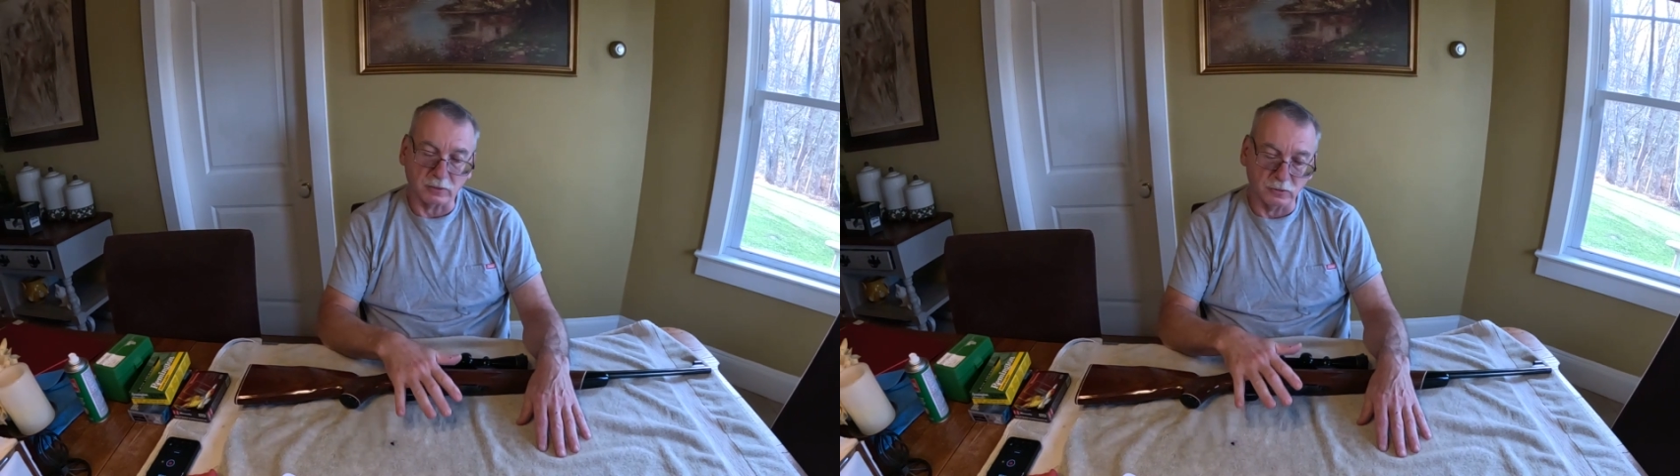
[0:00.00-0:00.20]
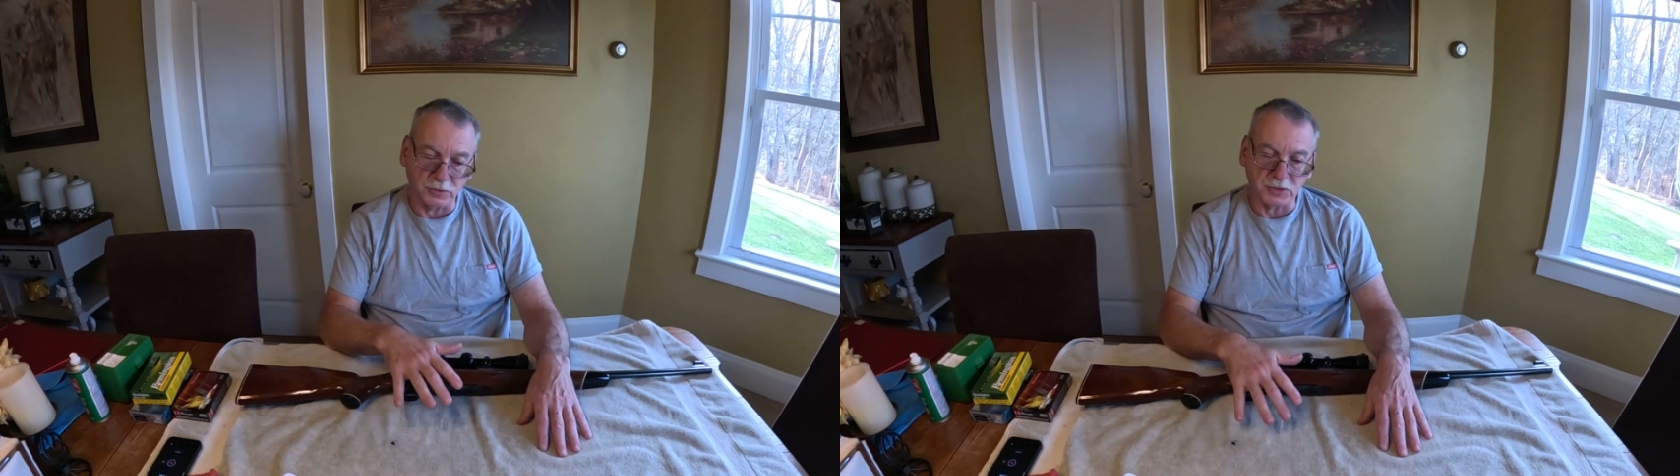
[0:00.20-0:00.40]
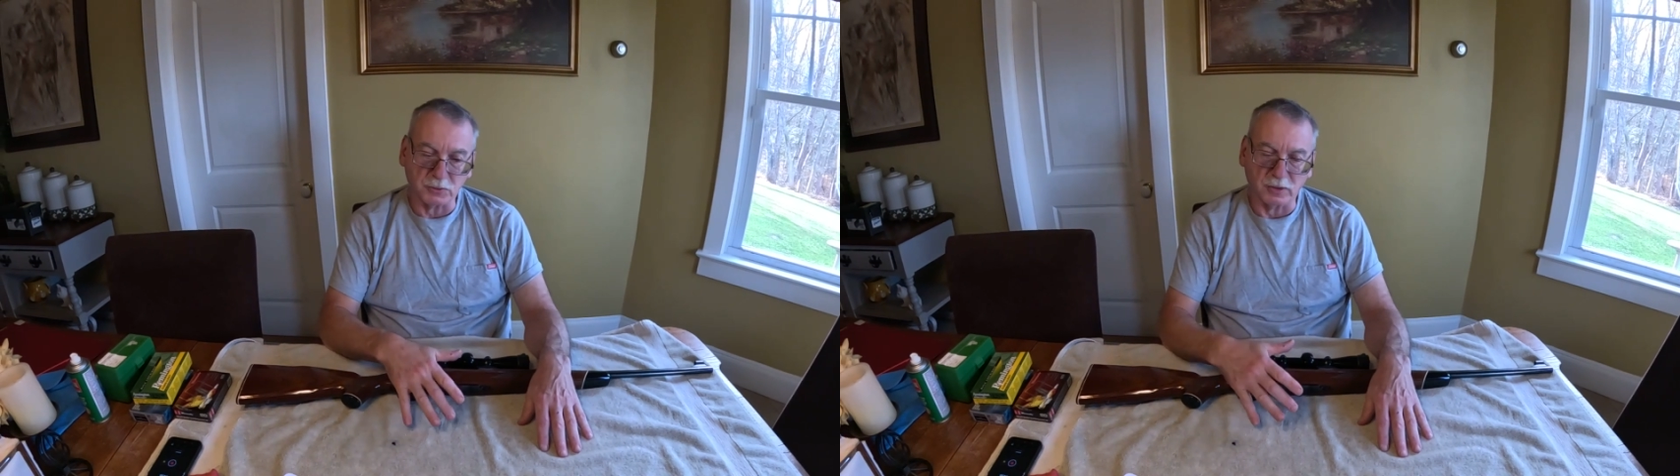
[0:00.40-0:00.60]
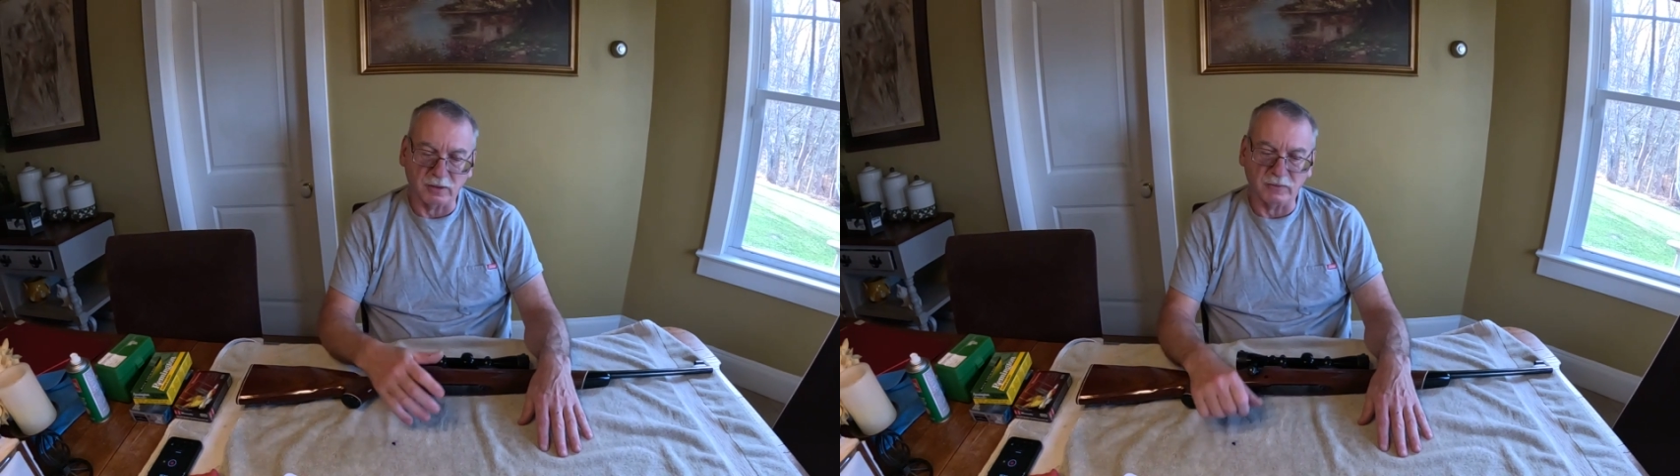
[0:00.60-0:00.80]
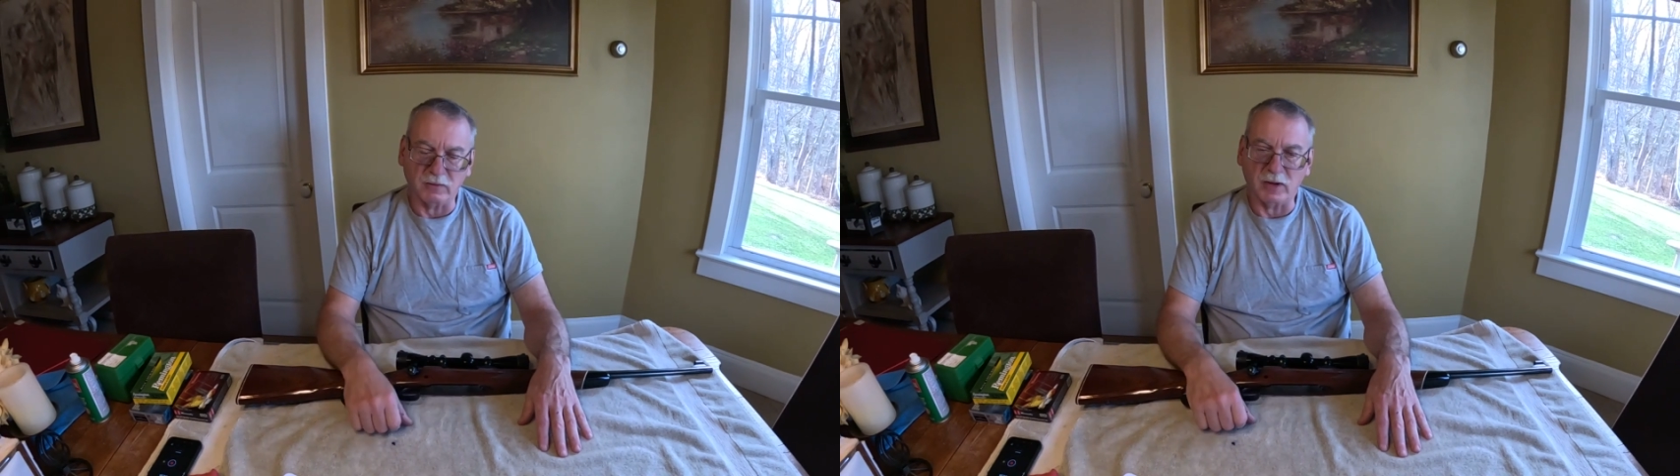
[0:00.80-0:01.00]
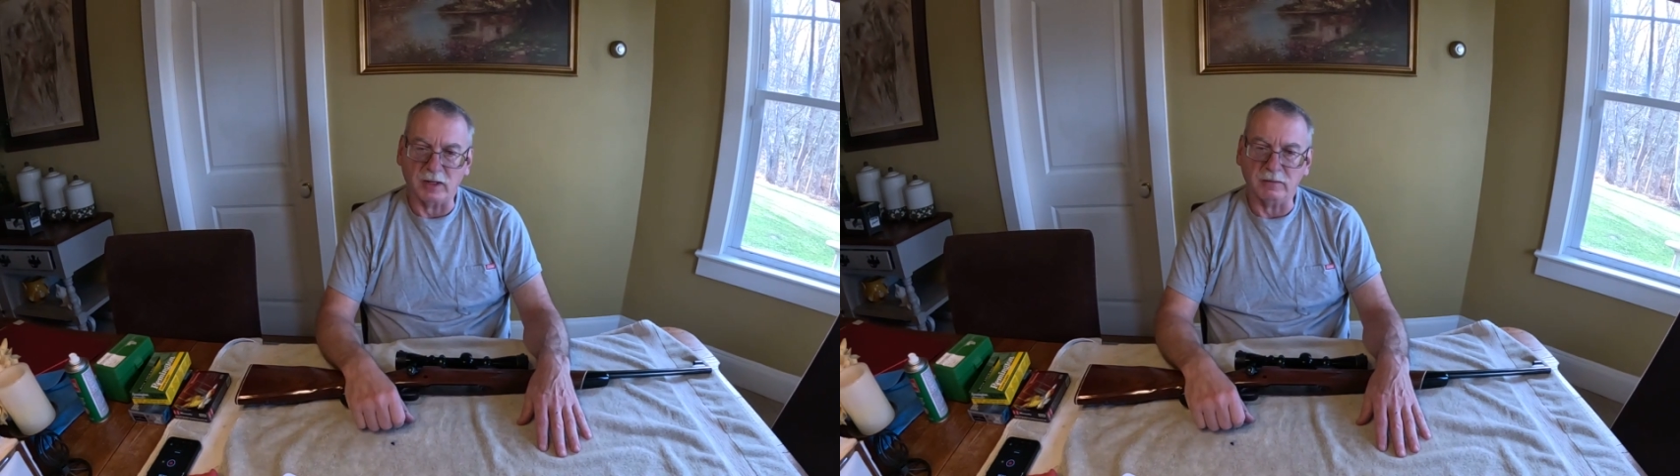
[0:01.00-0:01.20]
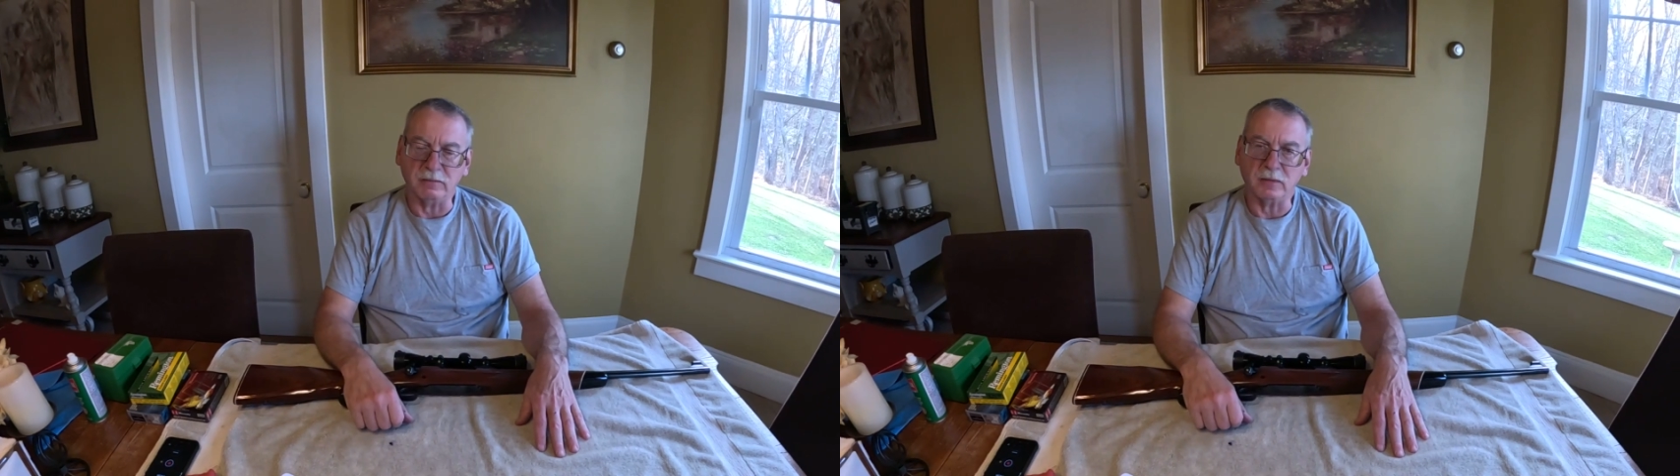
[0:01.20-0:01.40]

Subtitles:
including this one, I've never had